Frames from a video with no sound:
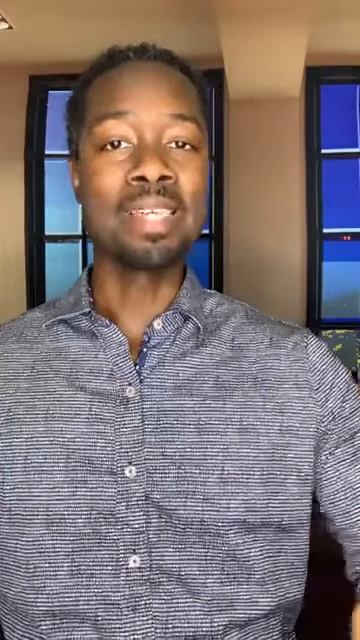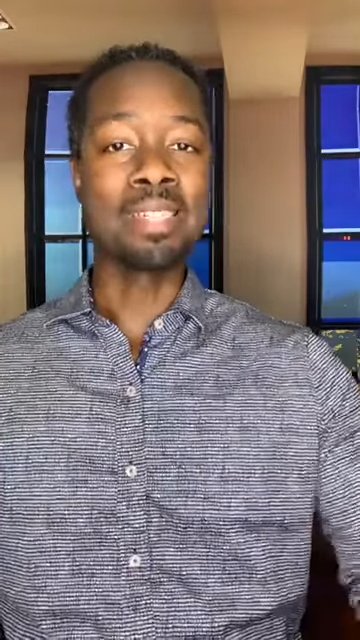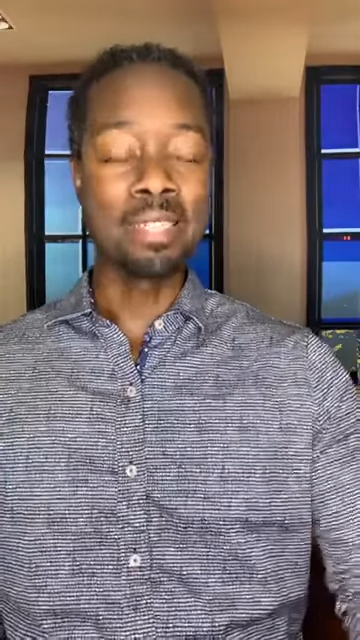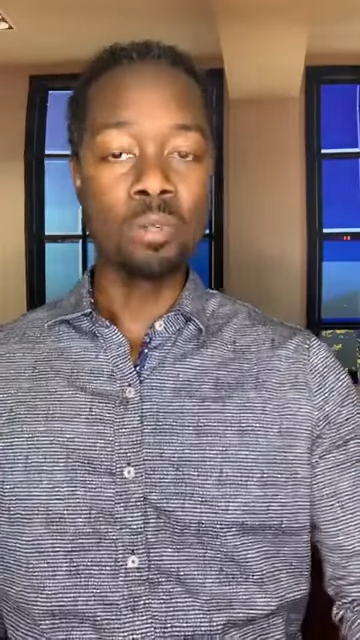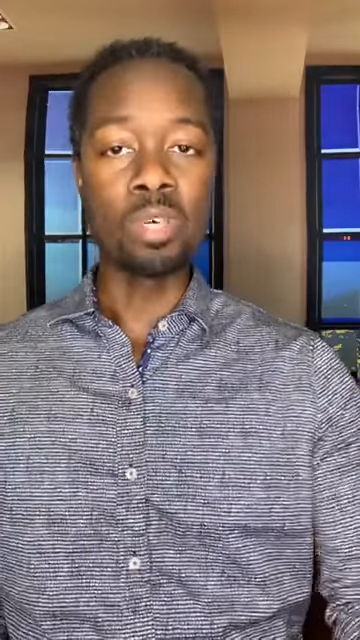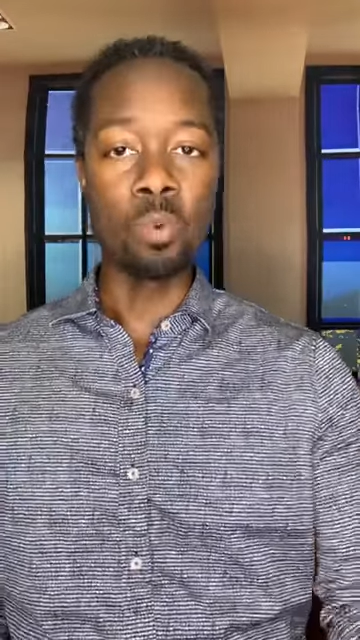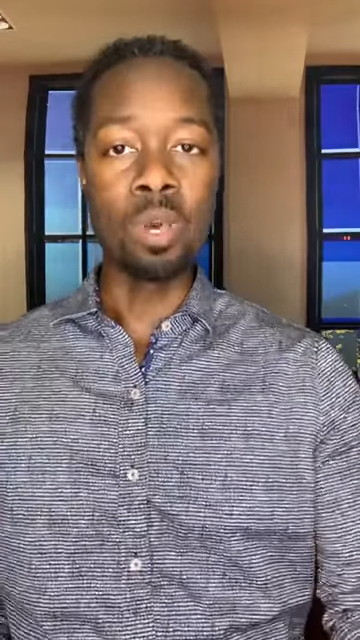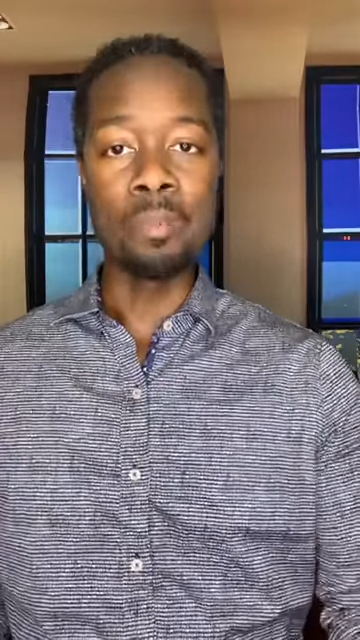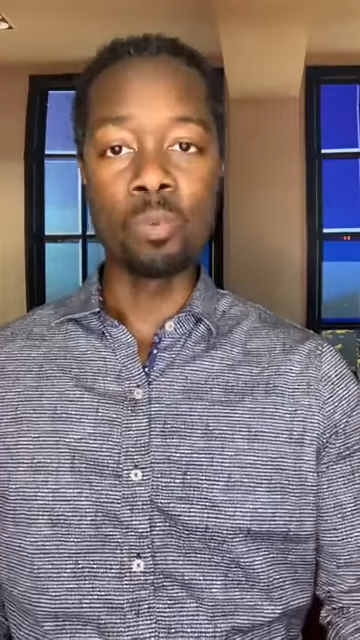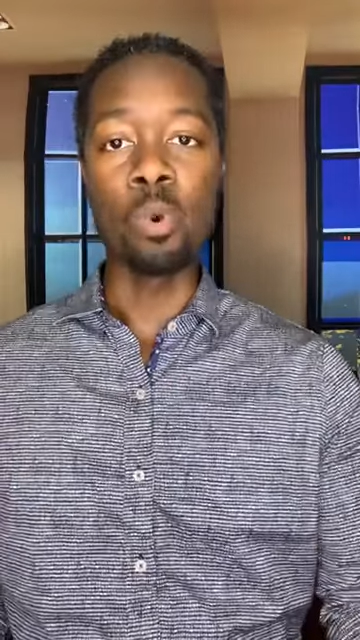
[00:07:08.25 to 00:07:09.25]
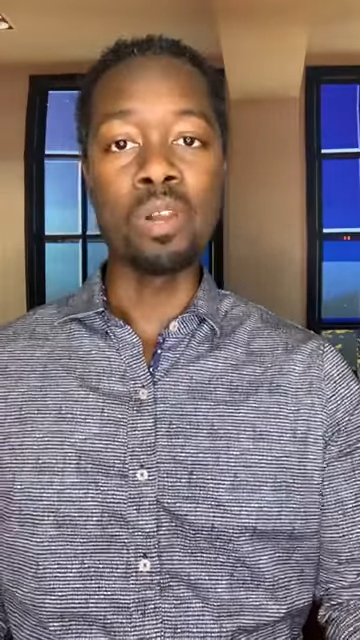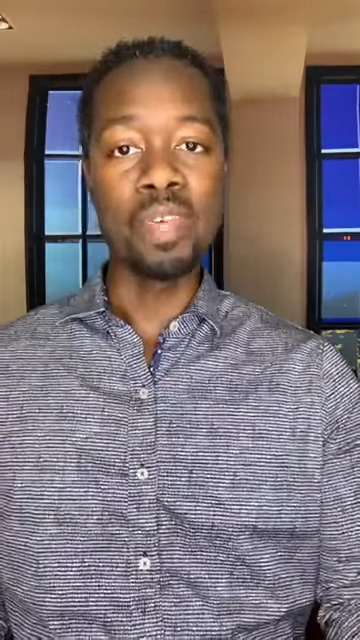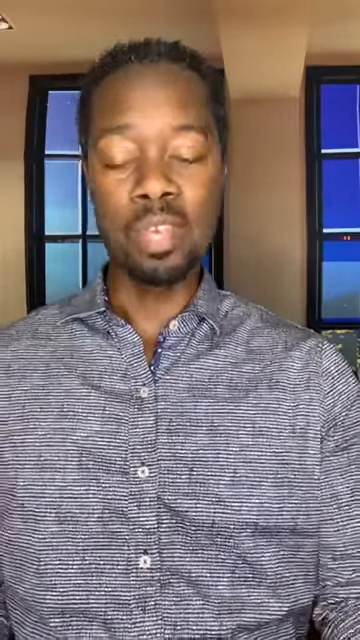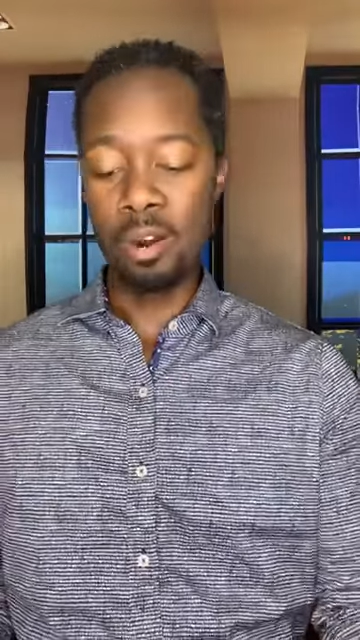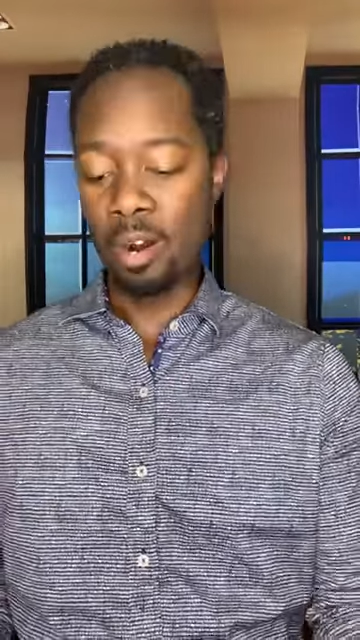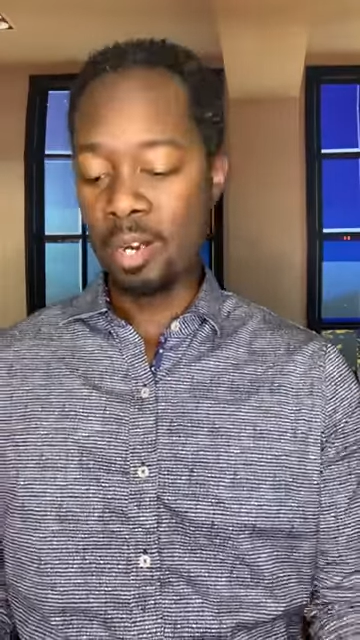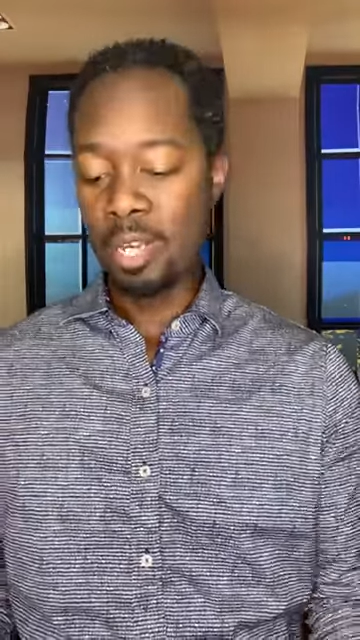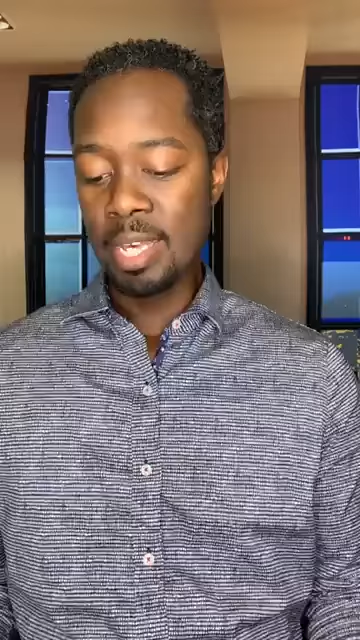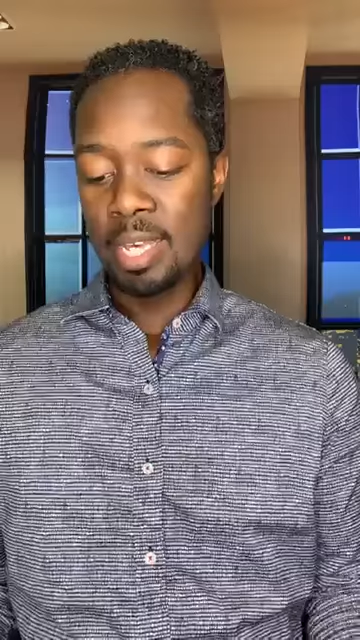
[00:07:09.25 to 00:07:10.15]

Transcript: can deal with women where they are.